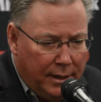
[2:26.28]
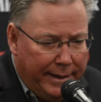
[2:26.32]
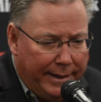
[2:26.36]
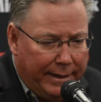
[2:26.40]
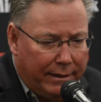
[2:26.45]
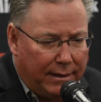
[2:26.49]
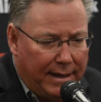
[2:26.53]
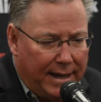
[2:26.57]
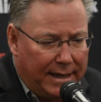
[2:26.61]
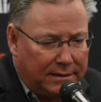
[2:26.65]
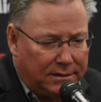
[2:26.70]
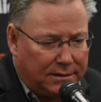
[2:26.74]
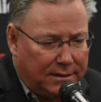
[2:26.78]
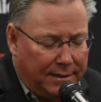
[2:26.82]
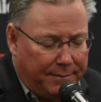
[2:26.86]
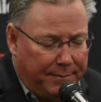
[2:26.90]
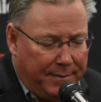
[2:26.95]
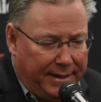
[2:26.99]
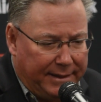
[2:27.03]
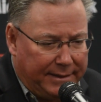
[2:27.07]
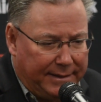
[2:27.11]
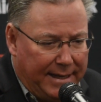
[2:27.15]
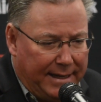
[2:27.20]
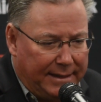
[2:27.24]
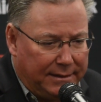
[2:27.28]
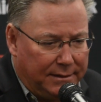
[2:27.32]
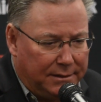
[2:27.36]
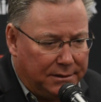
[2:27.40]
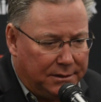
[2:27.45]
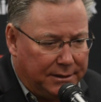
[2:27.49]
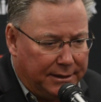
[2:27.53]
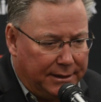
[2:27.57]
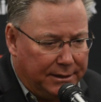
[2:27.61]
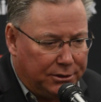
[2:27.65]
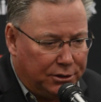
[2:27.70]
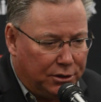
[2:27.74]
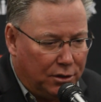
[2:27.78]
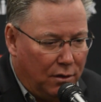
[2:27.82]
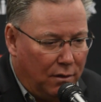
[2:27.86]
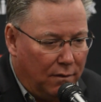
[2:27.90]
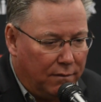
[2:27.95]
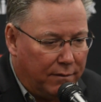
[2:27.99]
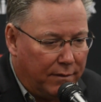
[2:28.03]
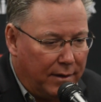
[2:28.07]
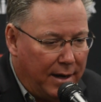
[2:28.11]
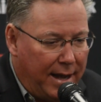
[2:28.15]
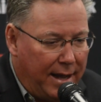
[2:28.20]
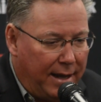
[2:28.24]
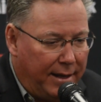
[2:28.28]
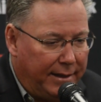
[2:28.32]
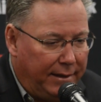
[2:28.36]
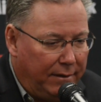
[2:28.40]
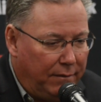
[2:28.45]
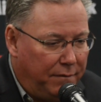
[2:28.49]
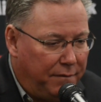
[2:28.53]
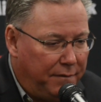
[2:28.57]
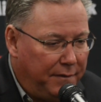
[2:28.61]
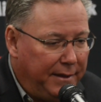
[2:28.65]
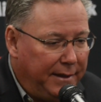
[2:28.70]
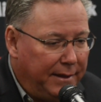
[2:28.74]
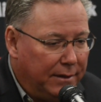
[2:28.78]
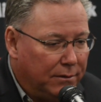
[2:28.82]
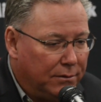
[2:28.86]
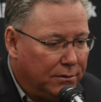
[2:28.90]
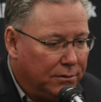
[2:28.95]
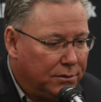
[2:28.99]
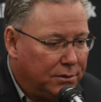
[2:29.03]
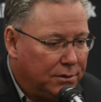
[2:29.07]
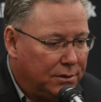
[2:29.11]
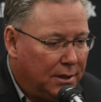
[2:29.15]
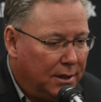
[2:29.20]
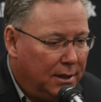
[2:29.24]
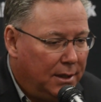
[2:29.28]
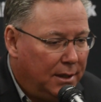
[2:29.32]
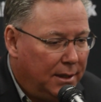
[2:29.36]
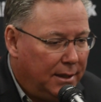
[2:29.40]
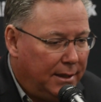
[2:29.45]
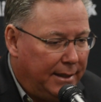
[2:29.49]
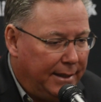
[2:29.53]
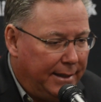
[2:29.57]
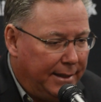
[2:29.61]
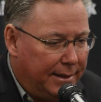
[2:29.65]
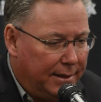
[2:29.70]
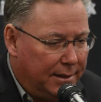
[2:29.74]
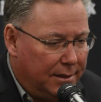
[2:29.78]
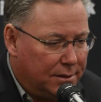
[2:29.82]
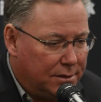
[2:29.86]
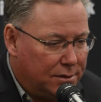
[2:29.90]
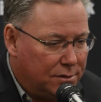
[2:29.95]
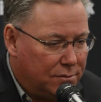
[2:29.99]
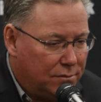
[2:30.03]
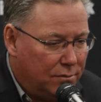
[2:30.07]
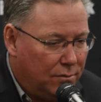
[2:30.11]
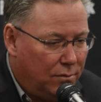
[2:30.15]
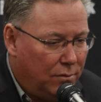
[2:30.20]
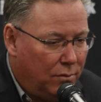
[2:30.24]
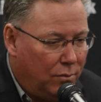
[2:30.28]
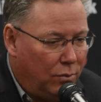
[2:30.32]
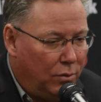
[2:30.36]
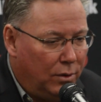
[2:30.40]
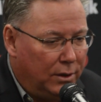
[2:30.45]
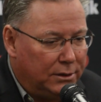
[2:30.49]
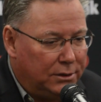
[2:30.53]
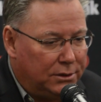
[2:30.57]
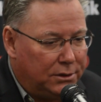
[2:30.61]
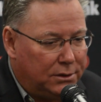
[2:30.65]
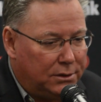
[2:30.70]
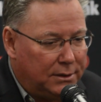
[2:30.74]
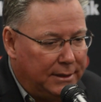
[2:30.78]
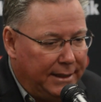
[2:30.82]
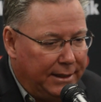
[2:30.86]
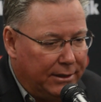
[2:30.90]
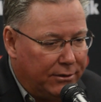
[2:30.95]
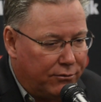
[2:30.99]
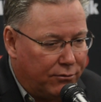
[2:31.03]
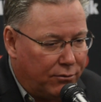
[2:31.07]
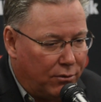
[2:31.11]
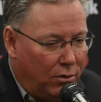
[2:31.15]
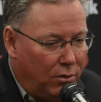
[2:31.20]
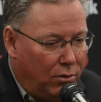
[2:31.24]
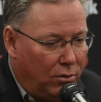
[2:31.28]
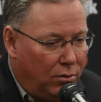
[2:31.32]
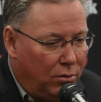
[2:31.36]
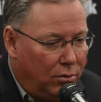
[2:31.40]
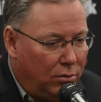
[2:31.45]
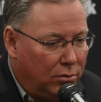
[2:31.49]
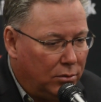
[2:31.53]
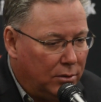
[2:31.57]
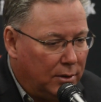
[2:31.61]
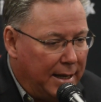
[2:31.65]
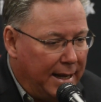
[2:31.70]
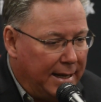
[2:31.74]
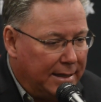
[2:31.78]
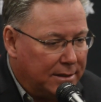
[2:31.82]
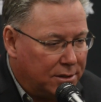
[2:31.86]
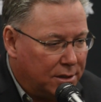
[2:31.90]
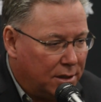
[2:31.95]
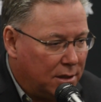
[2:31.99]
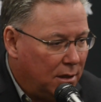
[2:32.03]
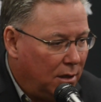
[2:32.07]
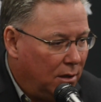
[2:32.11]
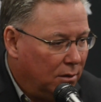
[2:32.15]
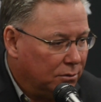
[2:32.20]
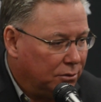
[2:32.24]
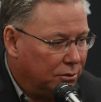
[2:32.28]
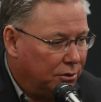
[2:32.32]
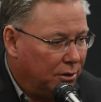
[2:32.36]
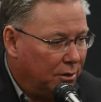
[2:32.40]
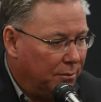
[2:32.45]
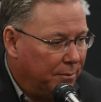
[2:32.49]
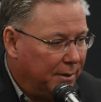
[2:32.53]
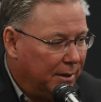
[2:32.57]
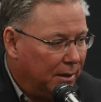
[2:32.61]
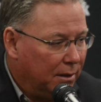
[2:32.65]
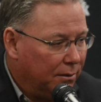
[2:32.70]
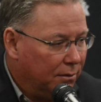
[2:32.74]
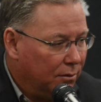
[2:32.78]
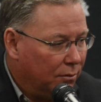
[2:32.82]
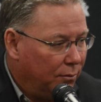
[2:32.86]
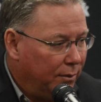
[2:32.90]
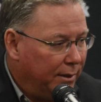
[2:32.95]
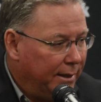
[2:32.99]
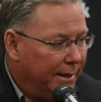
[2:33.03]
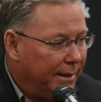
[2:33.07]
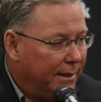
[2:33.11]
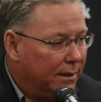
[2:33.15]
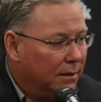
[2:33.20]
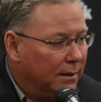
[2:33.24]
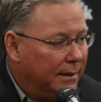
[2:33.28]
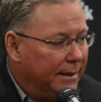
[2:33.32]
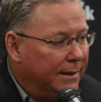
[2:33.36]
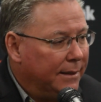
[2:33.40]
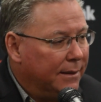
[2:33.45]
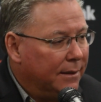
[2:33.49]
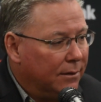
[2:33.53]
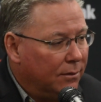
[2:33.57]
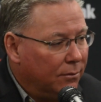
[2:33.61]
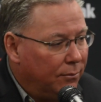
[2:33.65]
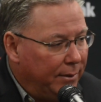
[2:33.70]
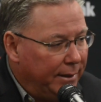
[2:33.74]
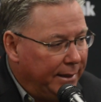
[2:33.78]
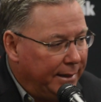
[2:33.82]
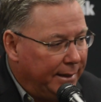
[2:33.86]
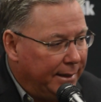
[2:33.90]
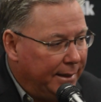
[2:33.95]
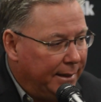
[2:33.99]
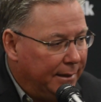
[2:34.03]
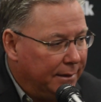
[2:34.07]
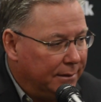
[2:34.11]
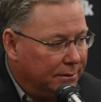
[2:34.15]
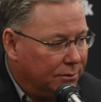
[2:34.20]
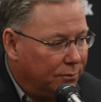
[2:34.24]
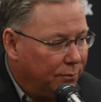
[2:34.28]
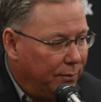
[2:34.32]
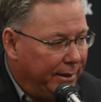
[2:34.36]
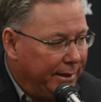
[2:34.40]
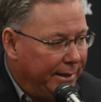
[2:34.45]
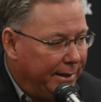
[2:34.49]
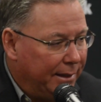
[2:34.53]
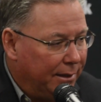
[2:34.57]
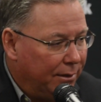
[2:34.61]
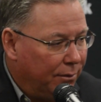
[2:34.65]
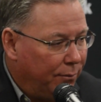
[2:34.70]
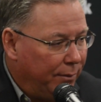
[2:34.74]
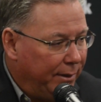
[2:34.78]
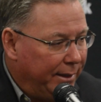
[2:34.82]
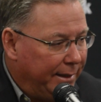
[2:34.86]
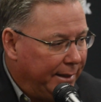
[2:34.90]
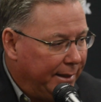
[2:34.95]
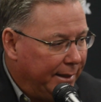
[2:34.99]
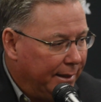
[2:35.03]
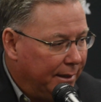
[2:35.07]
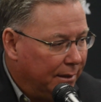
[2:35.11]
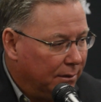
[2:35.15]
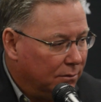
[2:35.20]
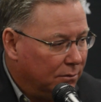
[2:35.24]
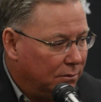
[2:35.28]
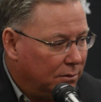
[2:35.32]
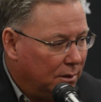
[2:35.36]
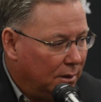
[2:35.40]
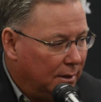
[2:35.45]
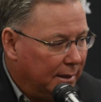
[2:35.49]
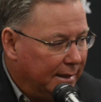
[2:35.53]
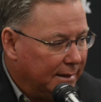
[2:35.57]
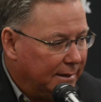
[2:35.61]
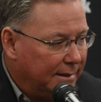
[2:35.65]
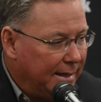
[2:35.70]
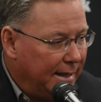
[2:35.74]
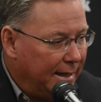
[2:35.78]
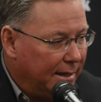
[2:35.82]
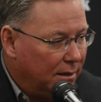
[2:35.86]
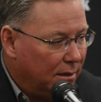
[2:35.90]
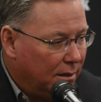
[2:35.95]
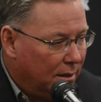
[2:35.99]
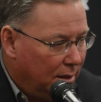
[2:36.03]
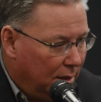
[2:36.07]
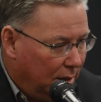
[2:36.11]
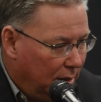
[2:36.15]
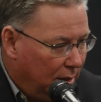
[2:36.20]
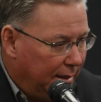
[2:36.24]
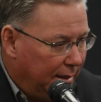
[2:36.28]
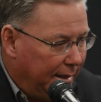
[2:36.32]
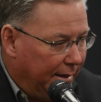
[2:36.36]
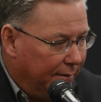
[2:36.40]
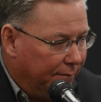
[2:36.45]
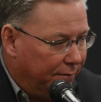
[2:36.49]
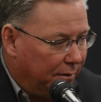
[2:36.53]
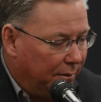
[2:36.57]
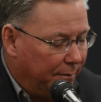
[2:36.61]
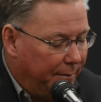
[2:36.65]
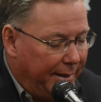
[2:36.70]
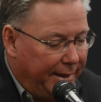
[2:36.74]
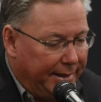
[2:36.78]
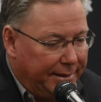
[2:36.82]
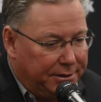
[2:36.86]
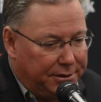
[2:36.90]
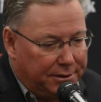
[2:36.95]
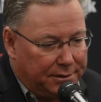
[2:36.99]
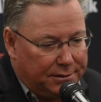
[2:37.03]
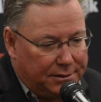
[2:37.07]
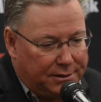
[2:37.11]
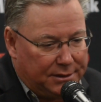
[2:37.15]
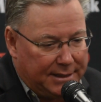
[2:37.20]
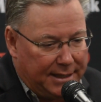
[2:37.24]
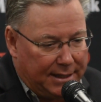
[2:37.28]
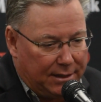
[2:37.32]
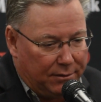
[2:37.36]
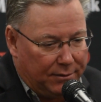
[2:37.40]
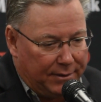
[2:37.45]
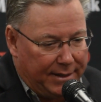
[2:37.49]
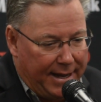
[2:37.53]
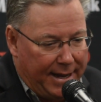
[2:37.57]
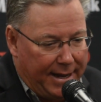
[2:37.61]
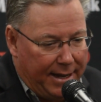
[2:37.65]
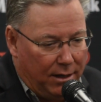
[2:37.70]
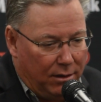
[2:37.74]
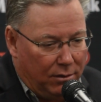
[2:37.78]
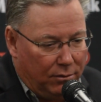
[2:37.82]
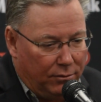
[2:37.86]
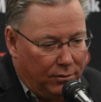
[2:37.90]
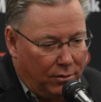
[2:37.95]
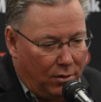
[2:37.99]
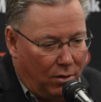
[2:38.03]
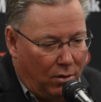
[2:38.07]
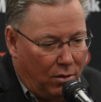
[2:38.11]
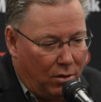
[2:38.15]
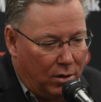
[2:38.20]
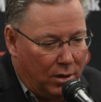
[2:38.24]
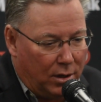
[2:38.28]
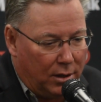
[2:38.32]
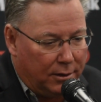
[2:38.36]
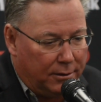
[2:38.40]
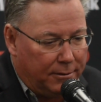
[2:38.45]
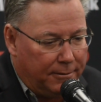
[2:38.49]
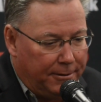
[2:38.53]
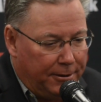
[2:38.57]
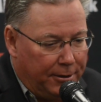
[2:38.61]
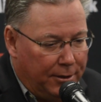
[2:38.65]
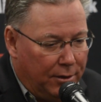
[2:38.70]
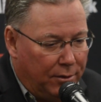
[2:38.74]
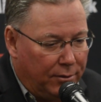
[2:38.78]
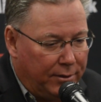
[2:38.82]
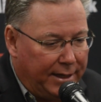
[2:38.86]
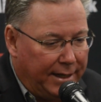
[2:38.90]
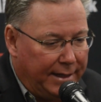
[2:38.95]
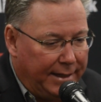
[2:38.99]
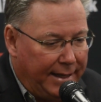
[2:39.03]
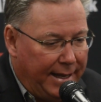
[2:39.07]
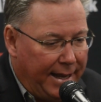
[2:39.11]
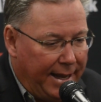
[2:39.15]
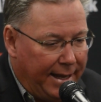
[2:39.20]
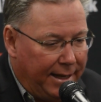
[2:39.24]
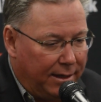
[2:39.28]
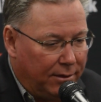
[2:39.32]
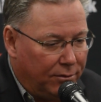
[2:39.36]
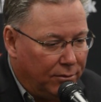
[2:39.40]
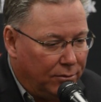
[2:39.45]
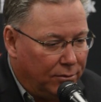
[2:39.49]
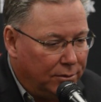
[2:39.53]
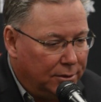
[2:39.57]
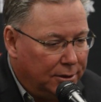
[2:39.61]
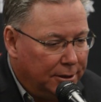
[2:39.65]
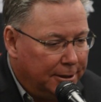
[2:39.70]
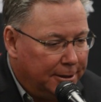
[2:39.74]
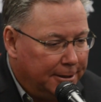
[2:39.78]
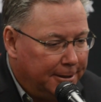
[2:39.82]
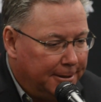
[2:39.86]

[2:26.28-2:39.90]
he'll actually make that decision over how he feels, is what's his role as a closer in the middle of the week, leading to the weekend, is it weekend to weekends to let that inflammation settle down, or, you know, can he handle,